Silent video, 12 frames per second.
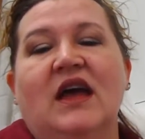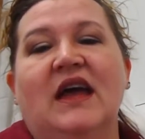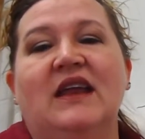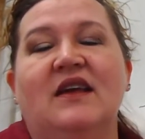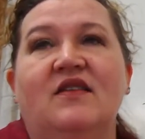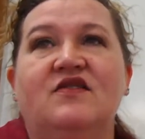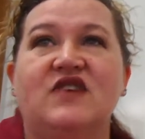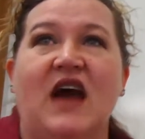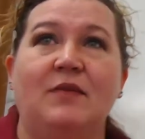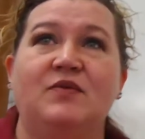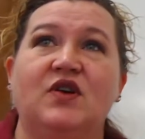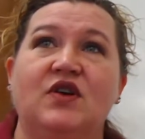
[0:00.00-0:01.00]
it is
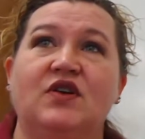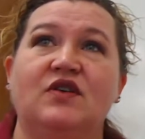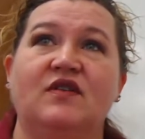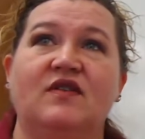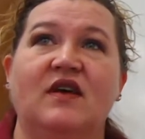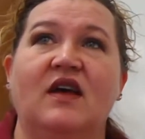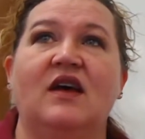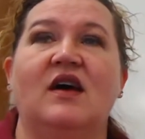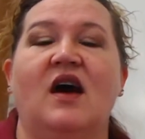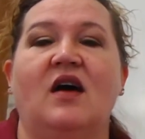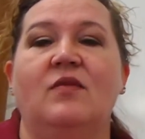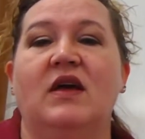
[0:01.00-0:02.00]
chapters
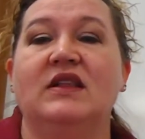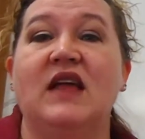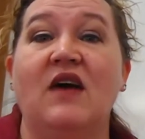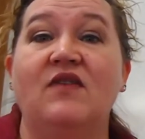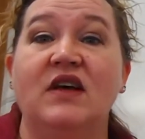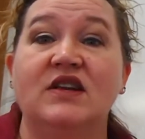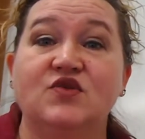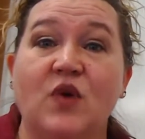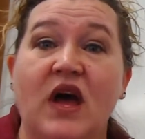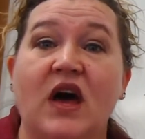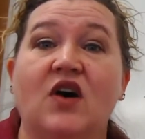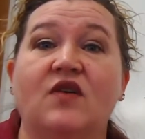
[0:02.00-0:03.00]
11,
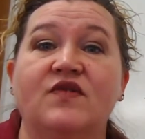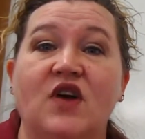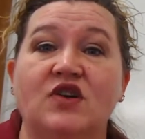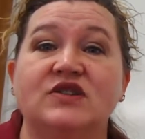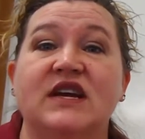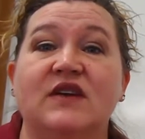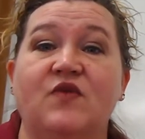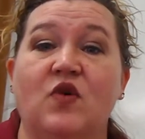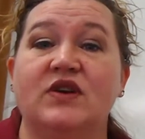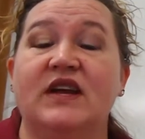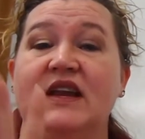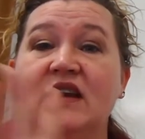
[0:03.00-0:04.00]
12, 13,
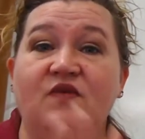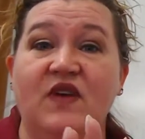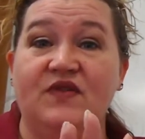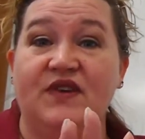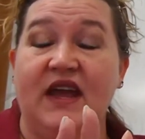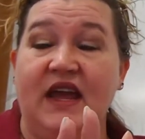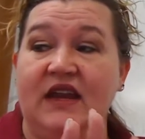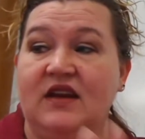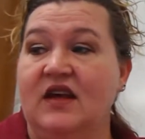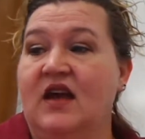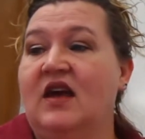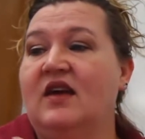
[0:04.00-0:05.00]
14, and 15.
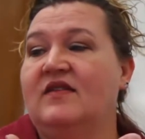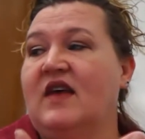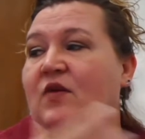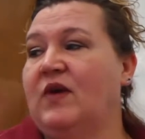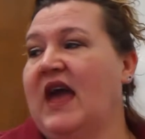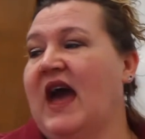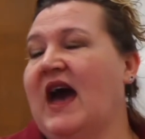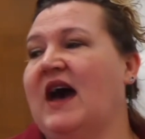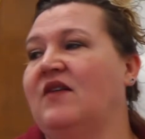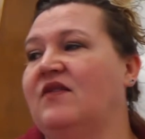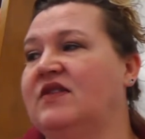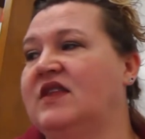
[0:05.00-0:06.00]
So we
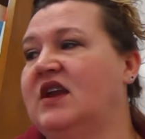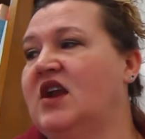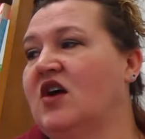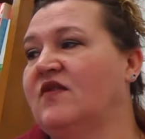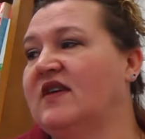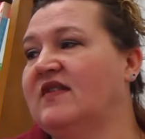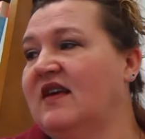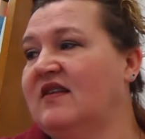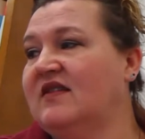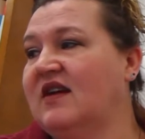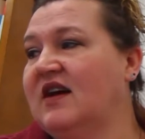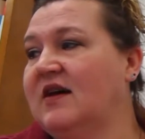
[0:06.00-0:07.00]
have the nervous
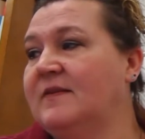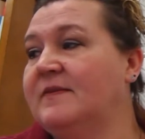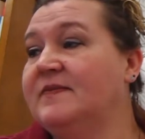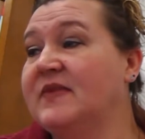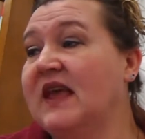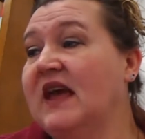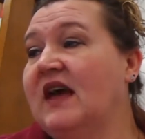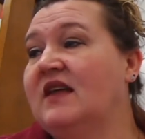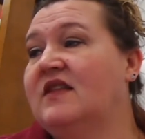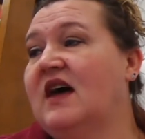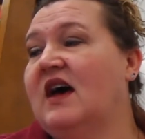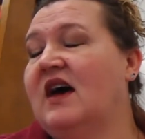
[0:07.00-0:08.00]
system,
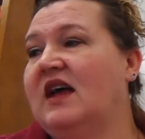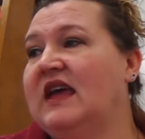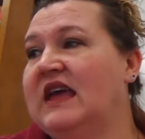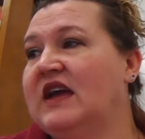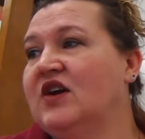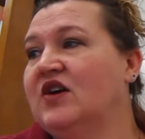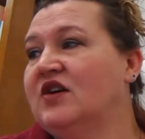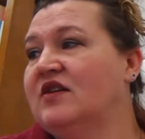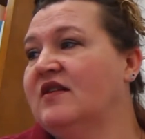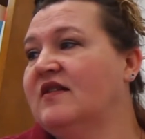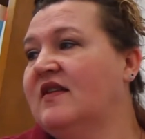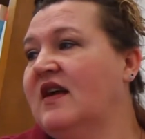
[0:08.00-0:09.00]
the
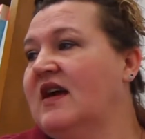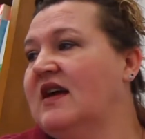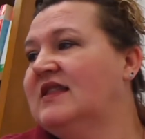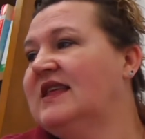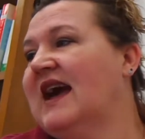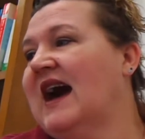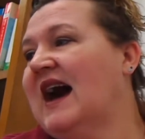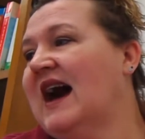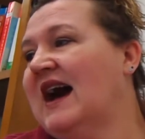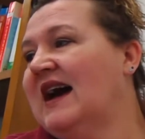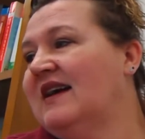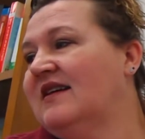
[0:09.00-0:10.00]
ears, the
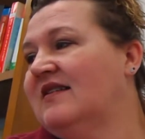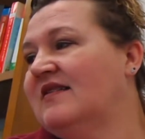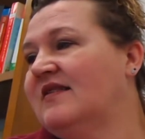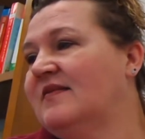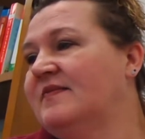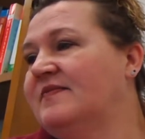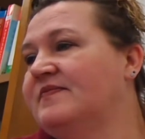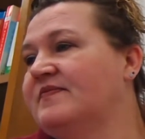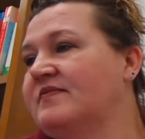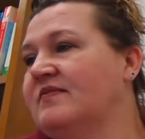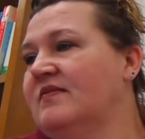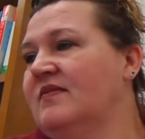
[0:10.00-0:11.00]
eyes,
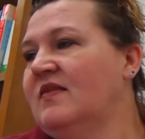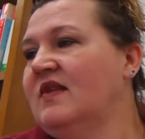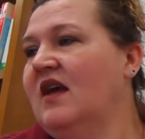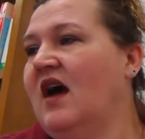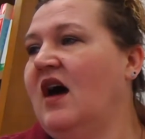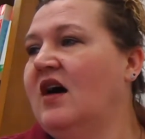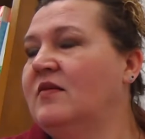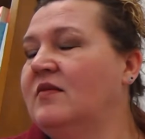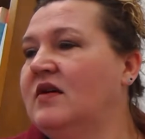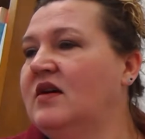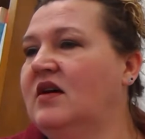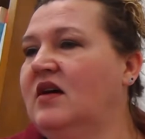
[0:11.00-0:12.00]

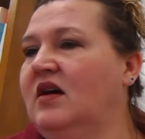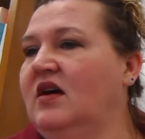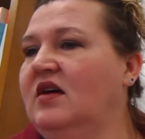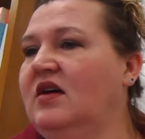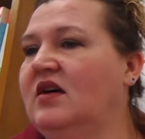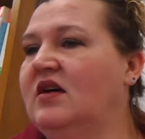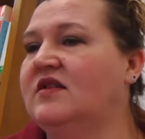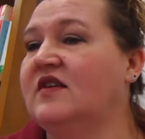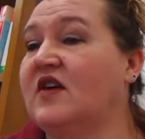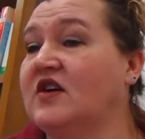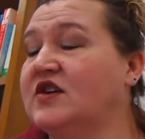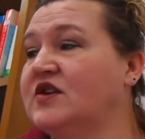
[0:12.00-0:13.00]
the
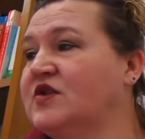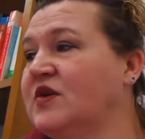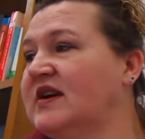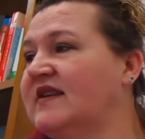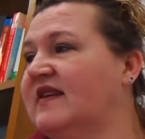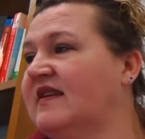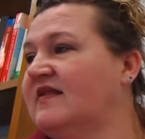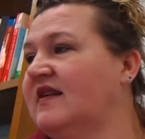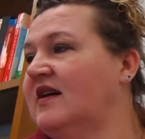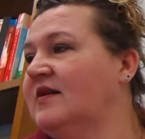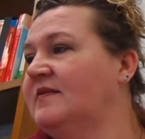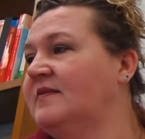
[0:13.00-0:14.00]
circulatory
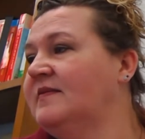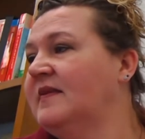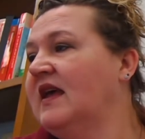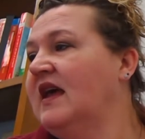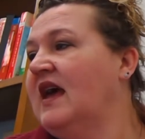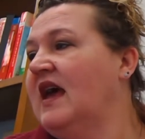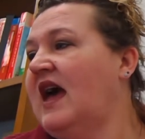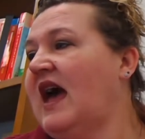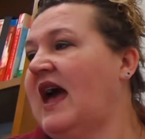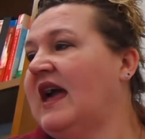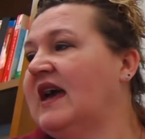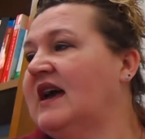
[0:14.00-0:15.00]
system,
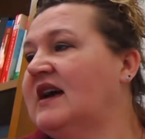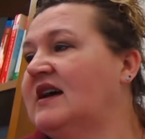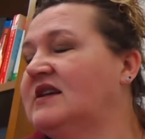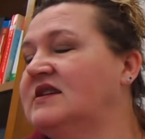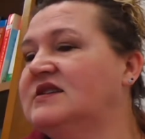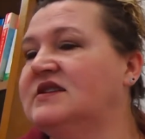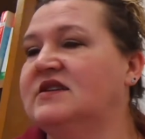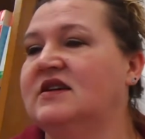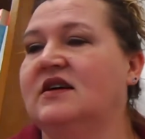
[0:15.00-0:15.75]
and